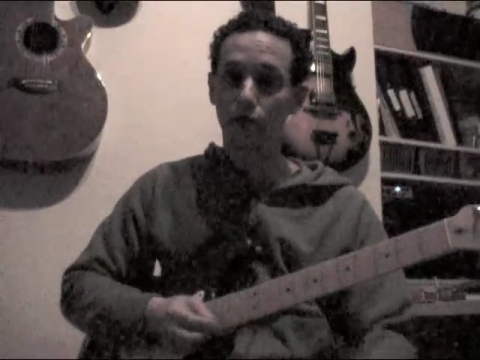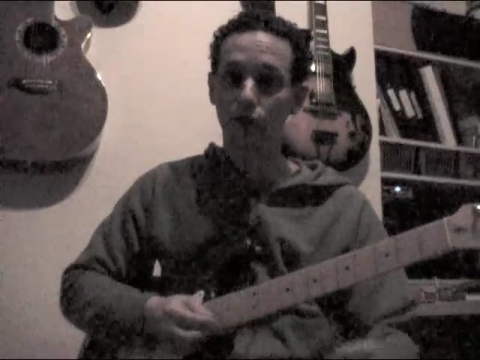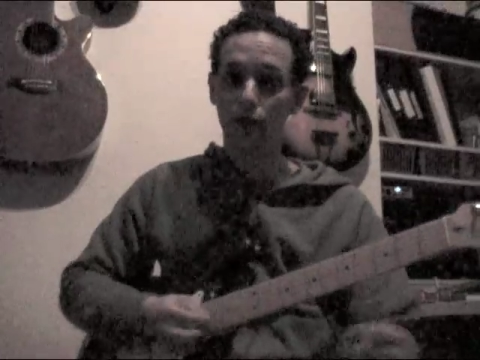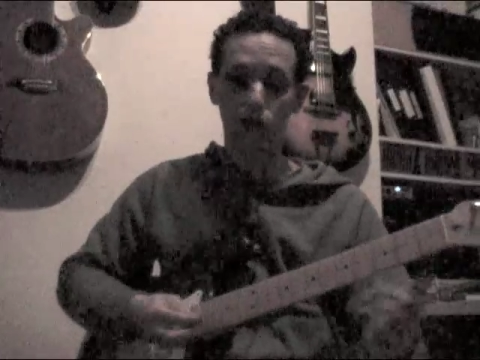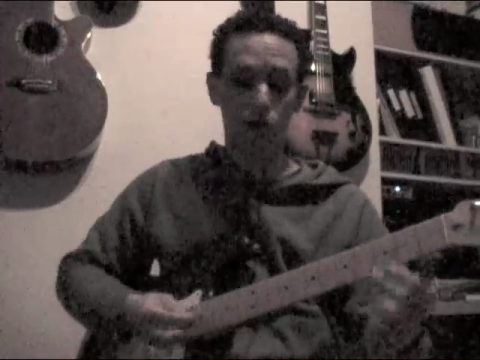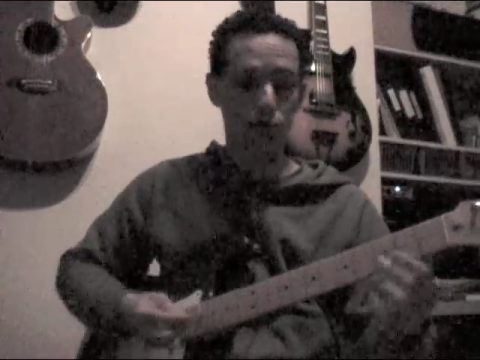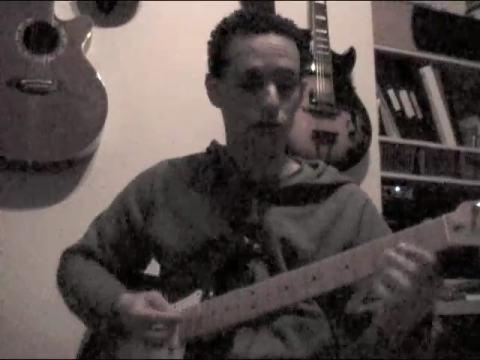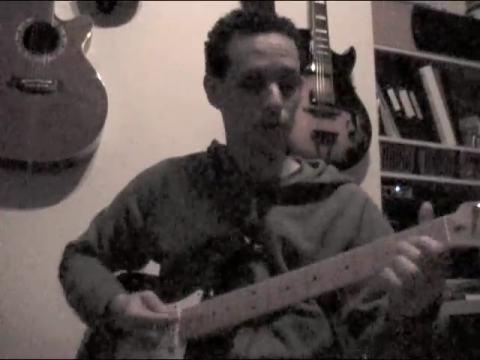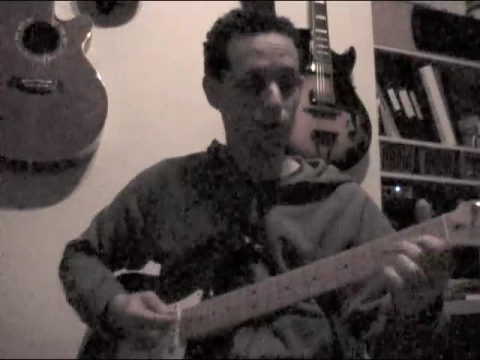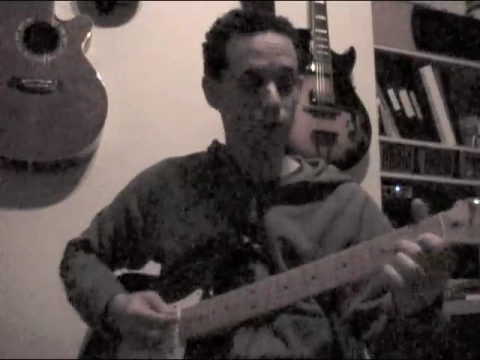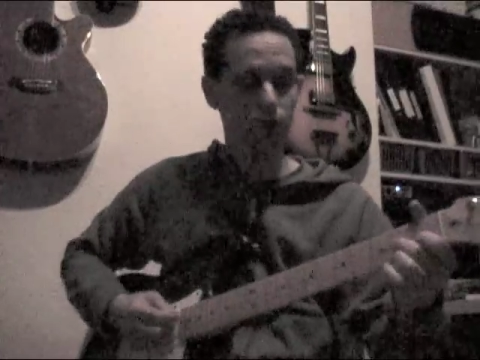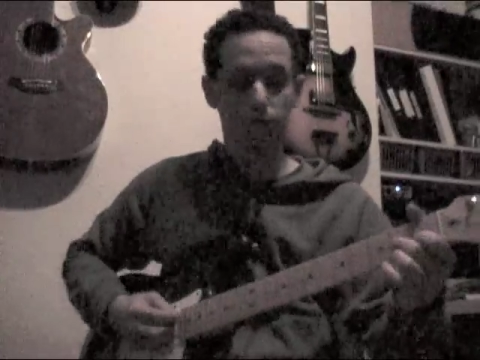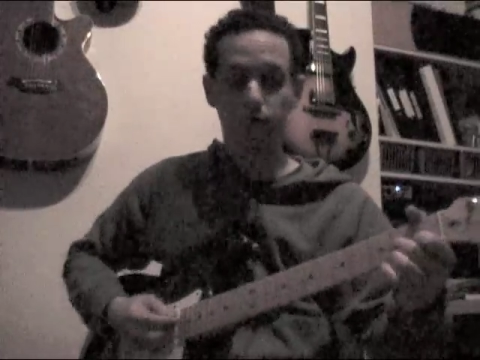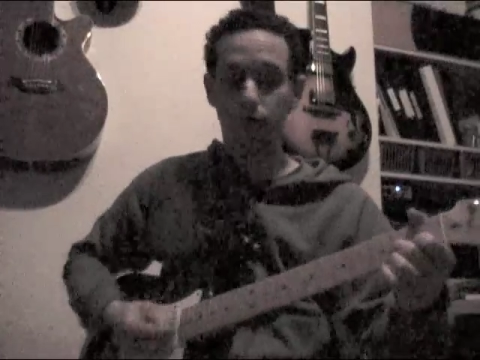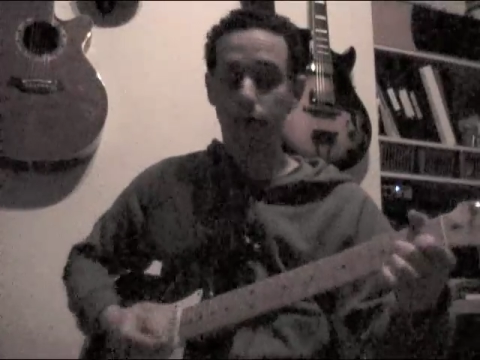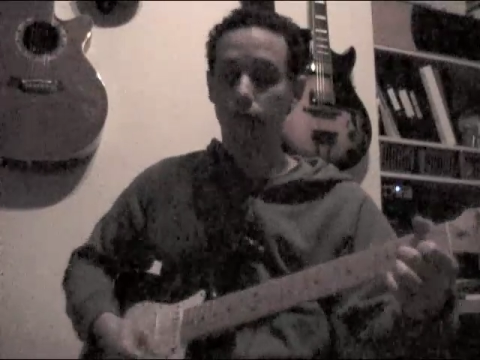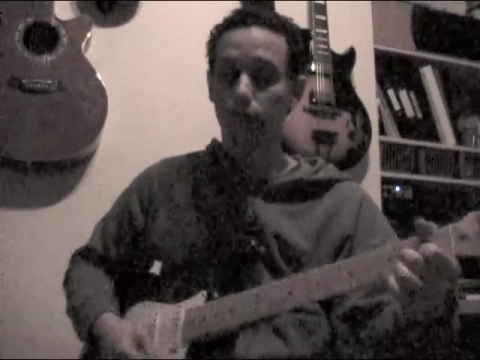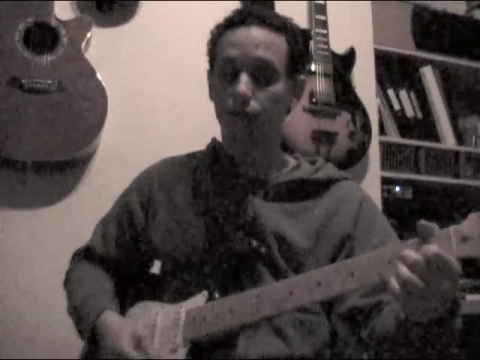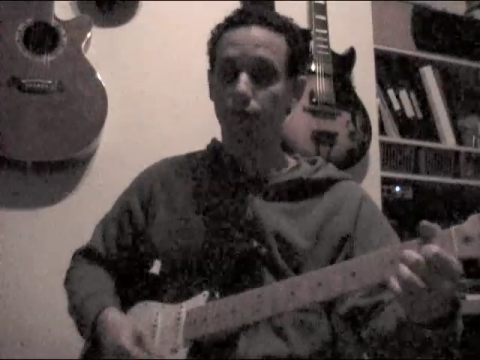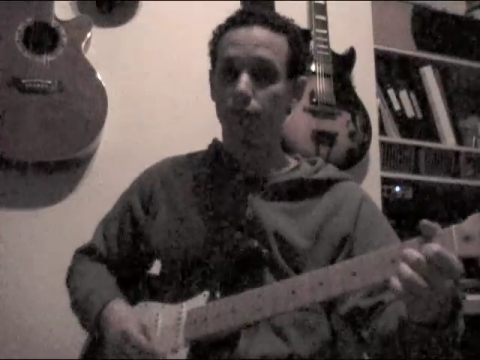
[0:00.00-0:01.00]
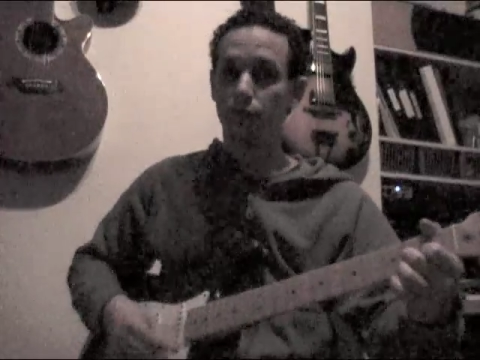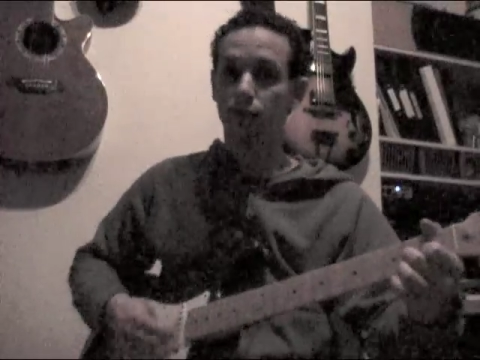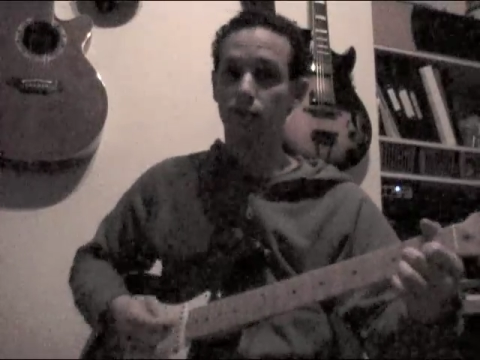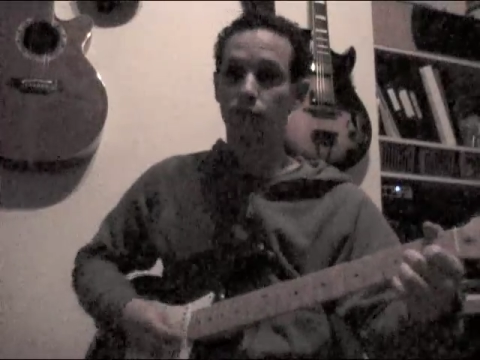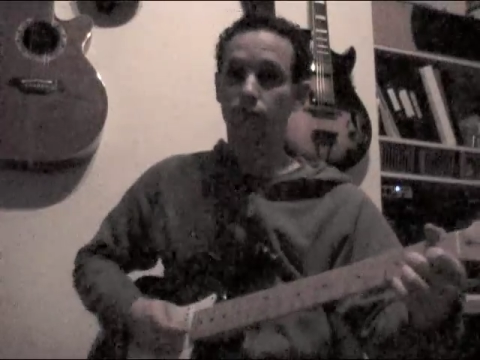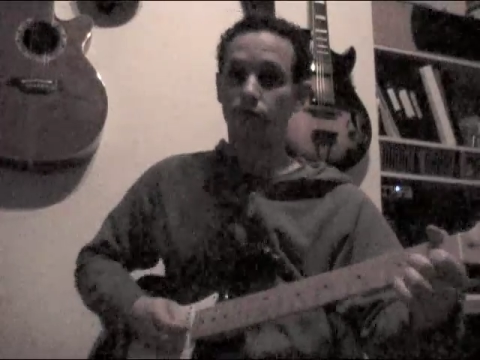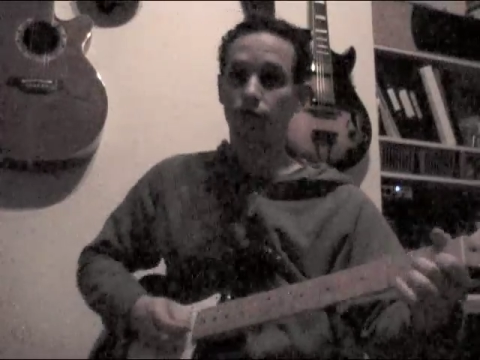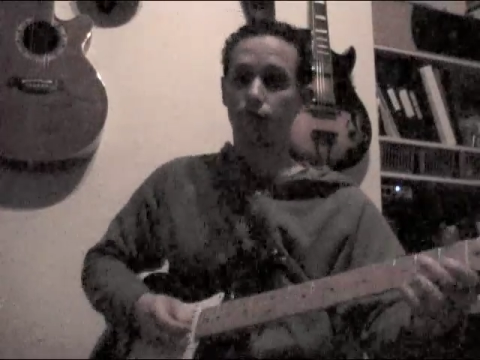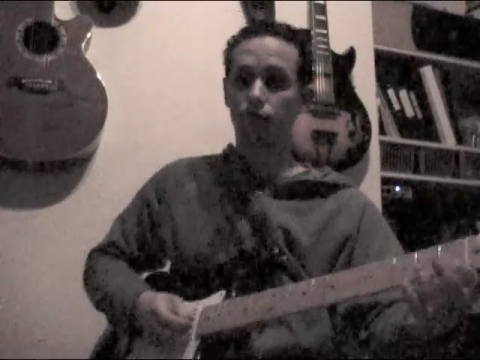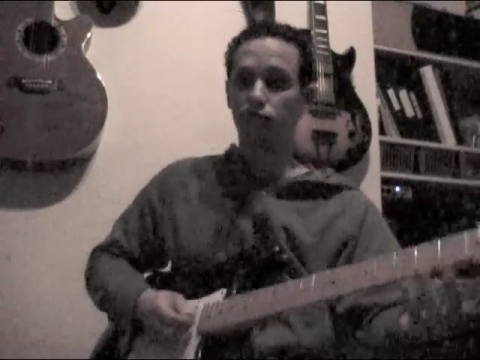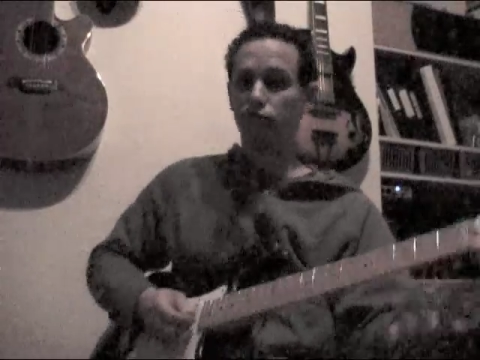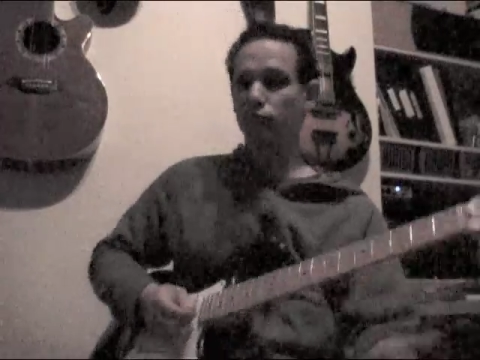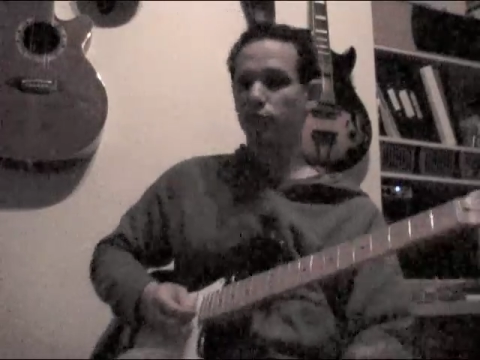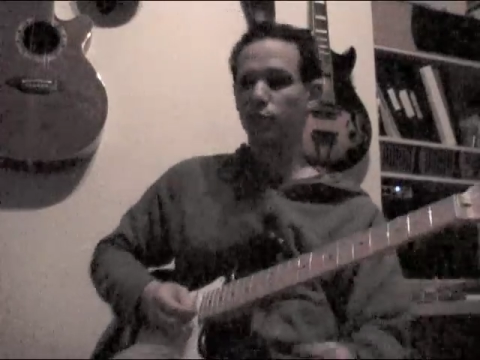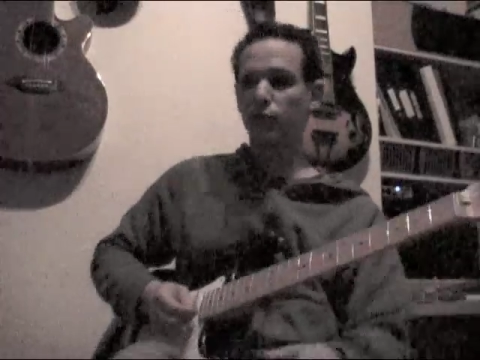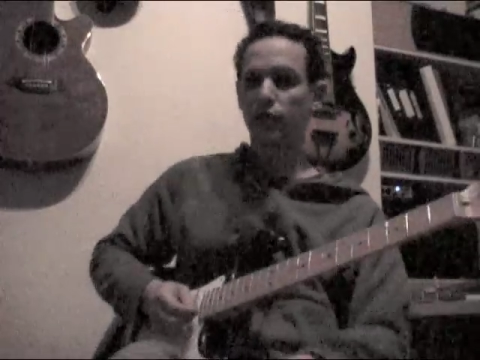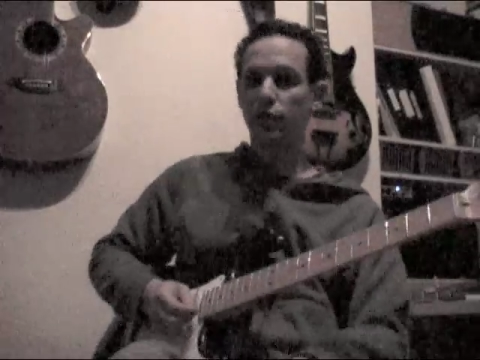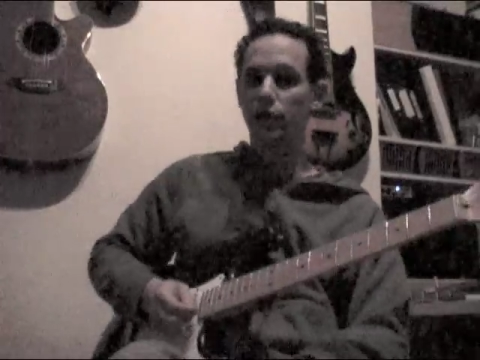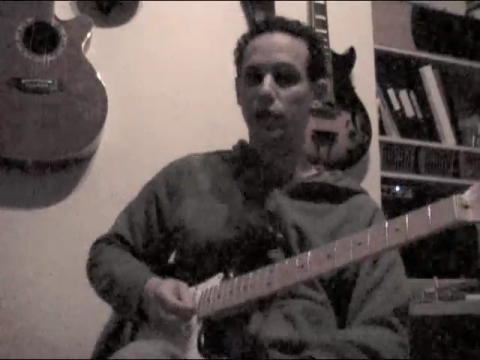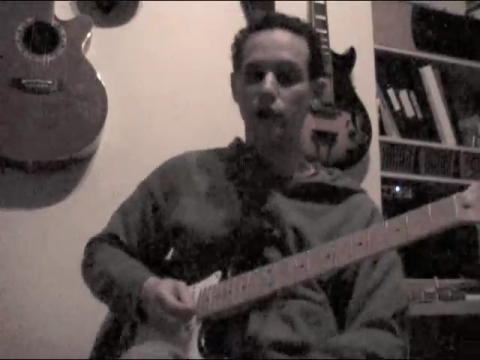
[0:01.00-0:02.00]
first string.
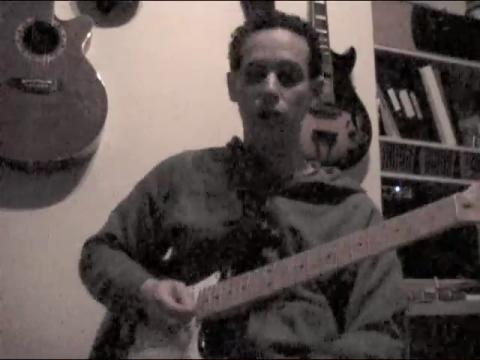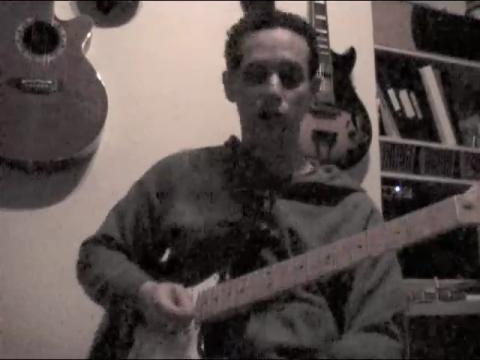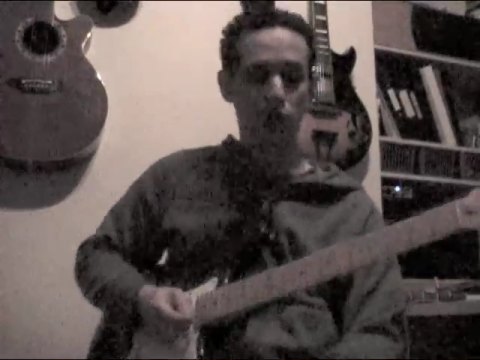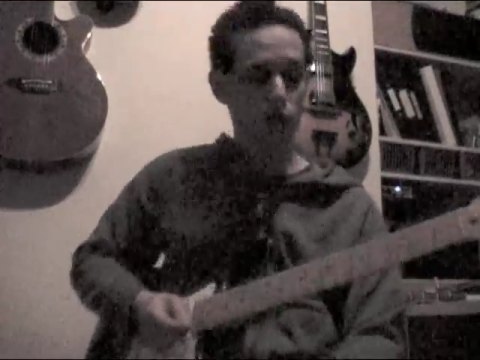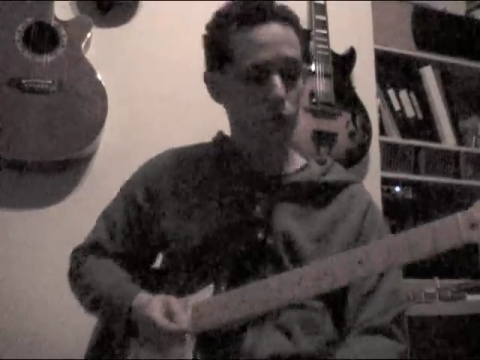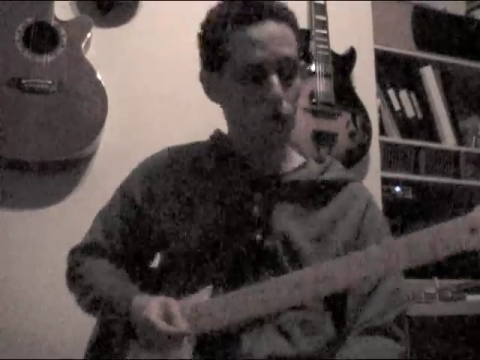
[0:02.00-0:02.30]
Pretty easy